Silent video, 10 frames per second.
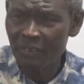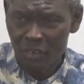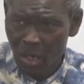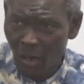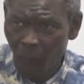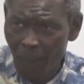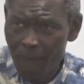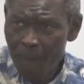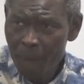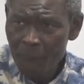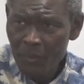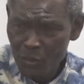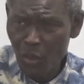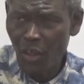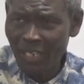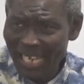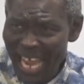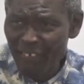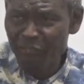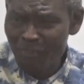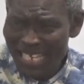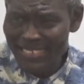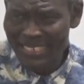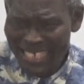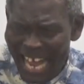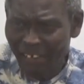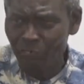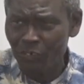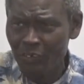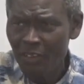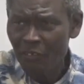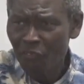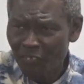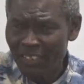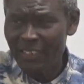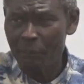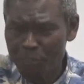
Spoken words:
No, your life must count for the